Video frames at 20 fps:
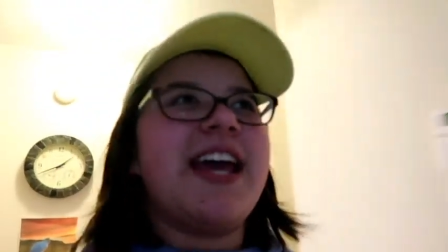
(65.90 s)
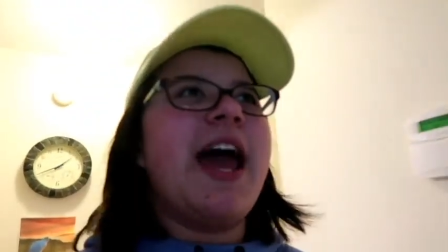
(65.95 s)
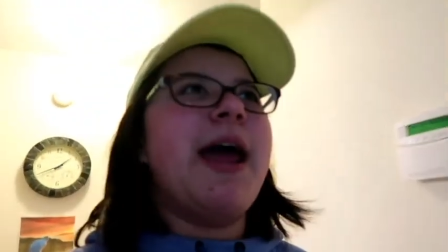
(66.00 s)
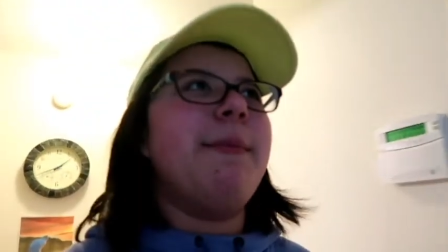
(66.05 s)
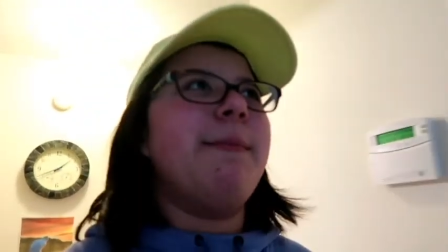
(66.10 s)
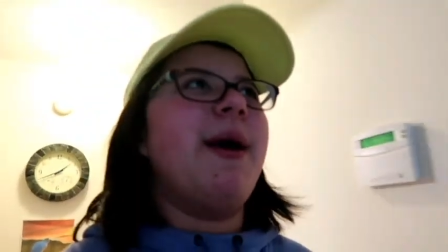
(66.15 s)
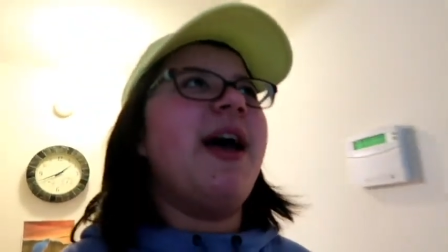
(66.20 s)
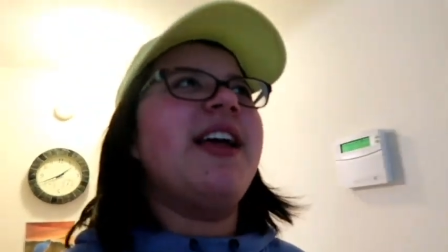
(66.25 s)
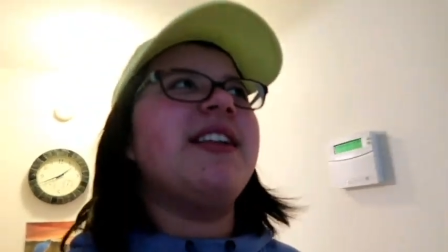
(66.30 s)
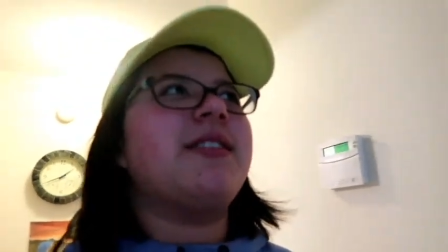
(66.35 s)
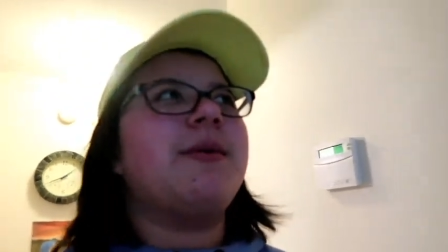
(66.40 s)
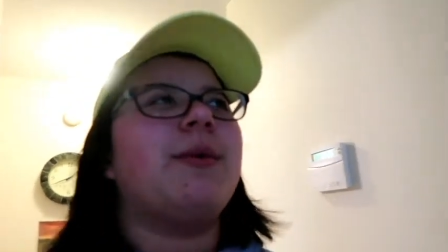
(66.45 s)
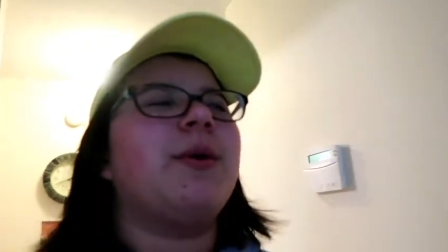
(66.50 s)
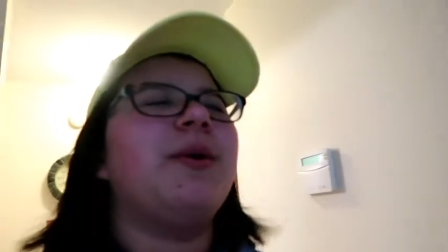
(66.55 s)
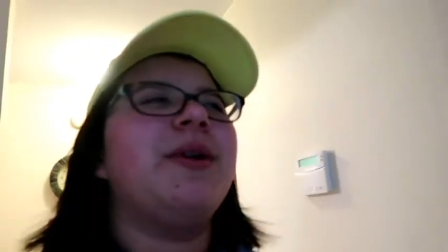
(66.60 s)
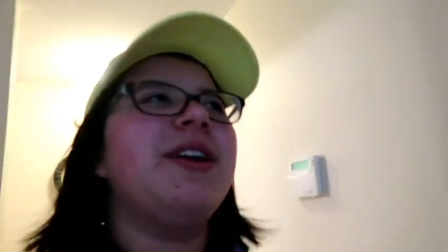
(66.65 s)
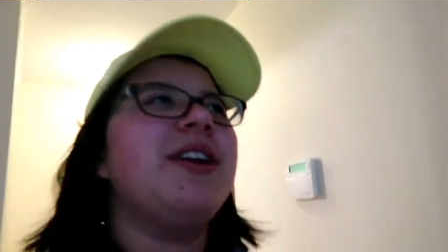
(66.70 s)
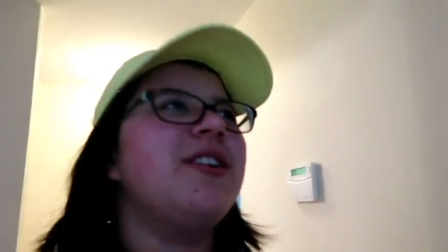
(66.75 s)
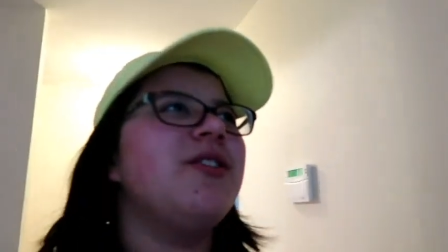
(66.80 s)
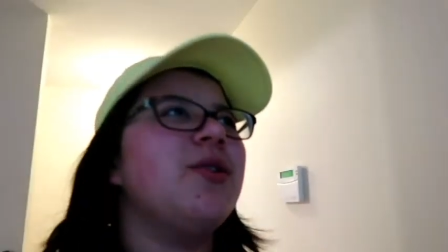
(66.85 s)
10 pens. I'm like,
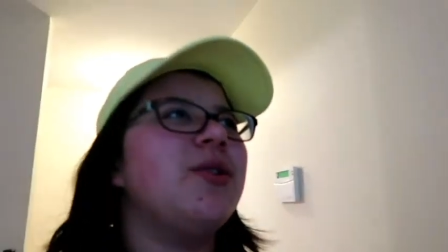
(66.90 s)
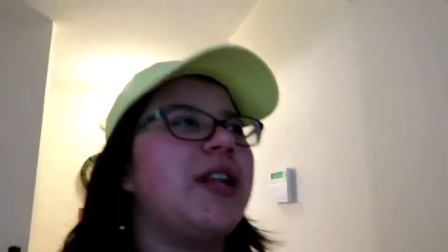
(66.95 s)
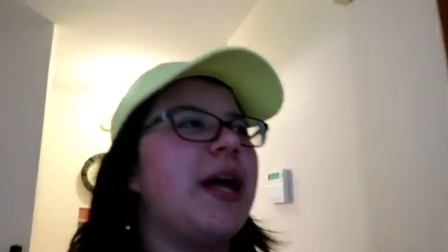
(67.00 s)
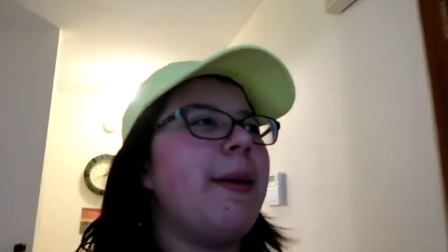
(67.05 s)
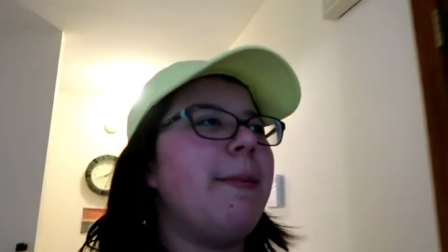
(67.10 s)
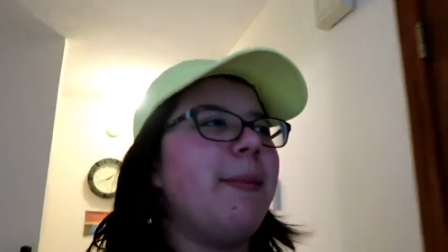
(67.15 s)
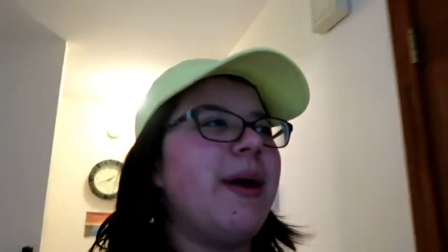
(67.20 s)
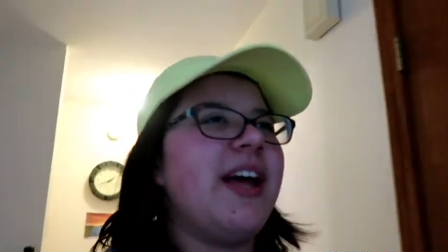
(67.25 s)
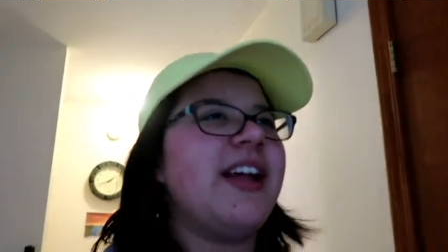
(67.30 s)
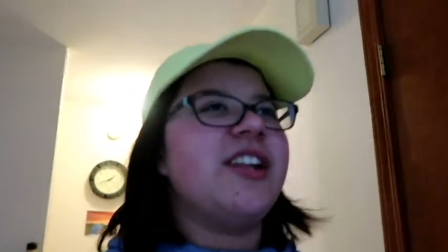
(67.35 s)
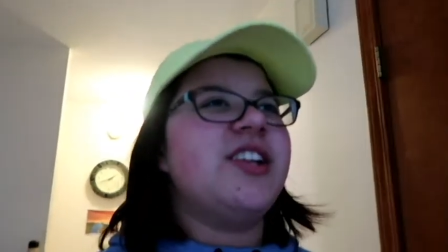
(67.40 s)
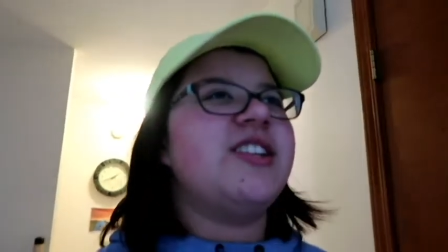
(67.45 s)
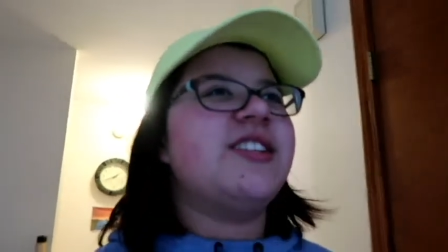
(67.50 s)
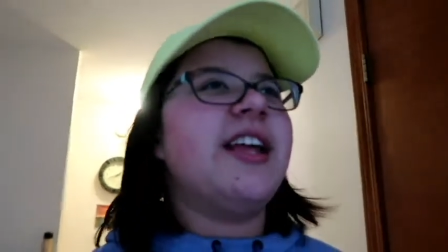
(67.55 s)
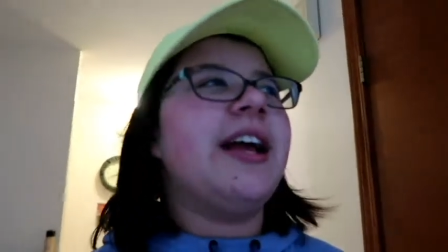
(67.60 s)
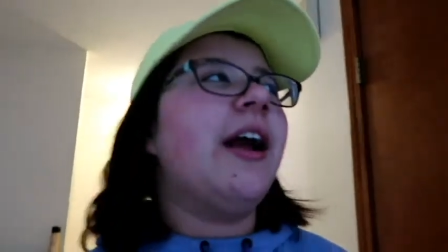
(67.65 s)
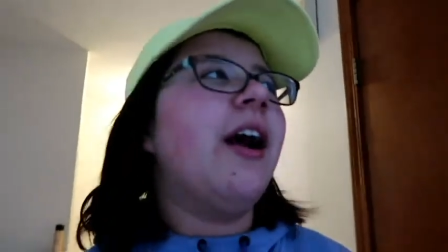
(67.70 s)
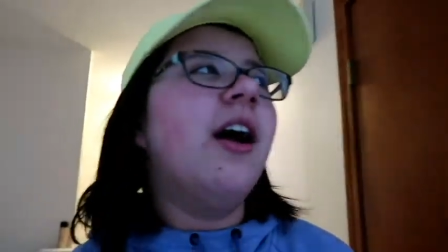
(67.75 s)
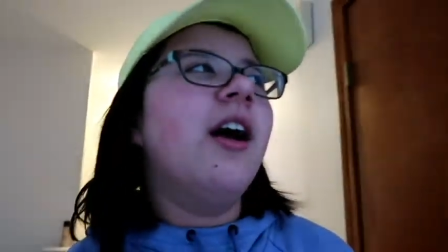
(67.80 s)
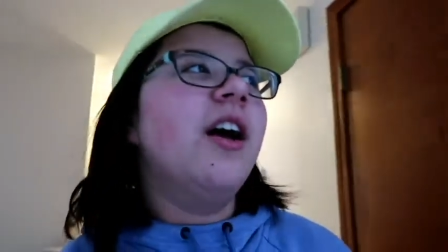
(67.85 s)
what are you gonna do with 10 pens? She's
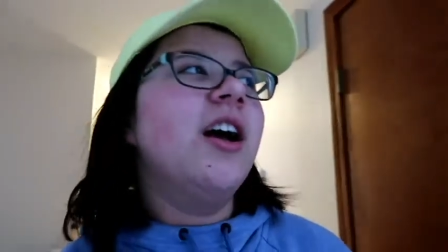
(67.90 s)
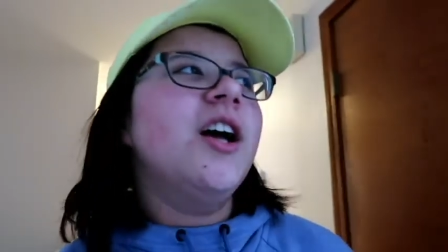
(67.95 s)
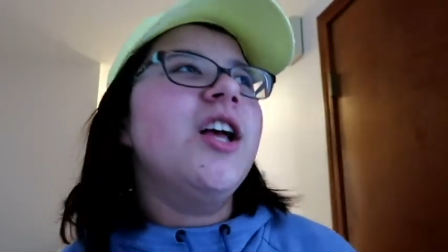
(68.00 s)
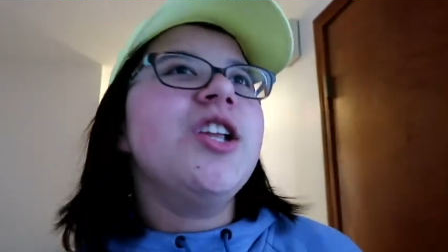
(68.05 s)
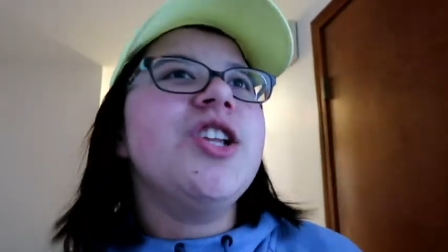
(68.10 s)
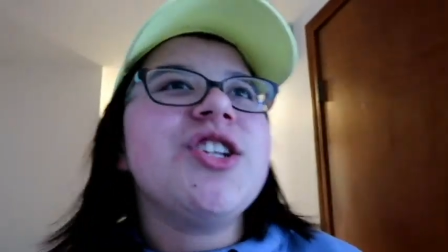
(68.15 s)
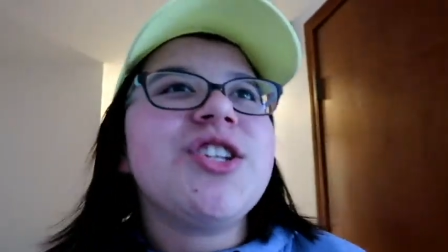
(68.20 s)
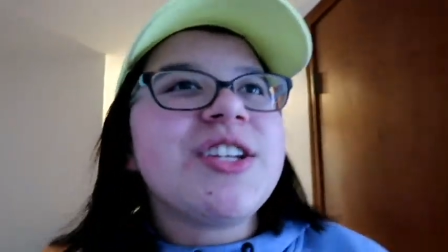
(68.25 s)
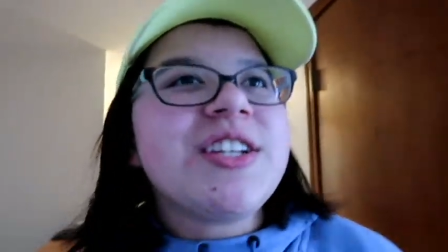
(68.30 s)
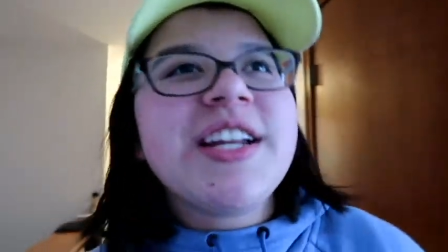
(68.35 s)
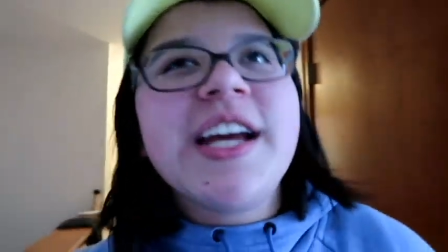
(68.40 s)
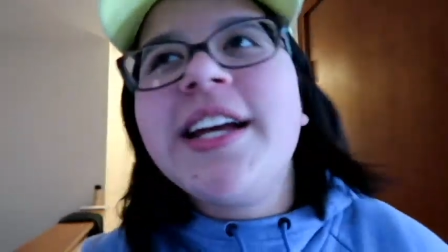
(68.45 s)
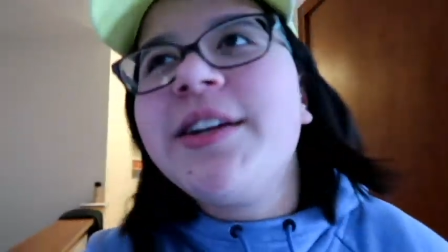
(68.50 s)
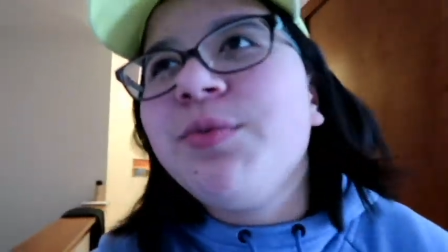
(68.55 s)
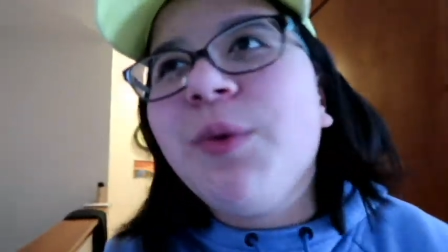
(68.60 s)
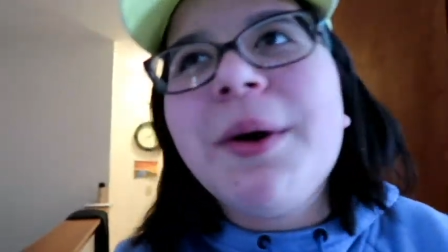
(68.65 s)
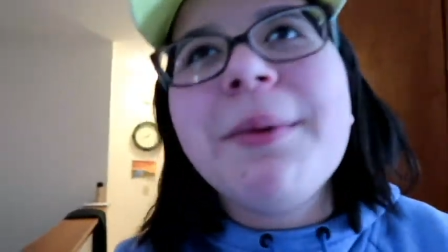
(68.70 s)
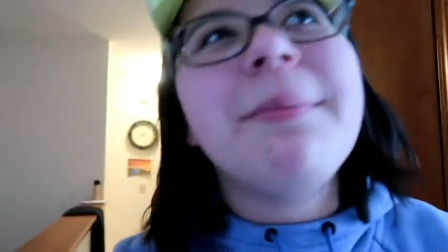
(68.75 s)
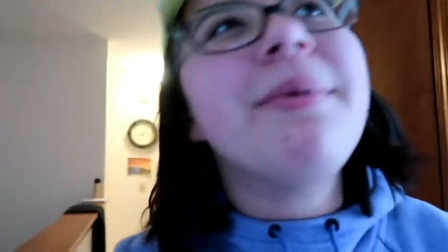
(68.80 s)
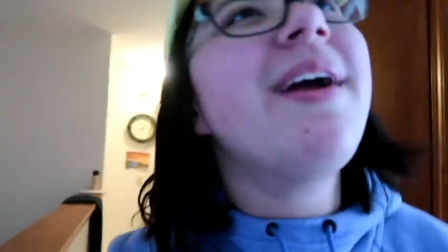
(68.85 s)
like, just in case
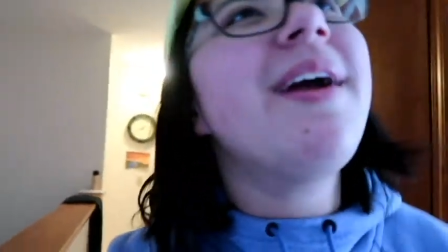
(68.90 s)
one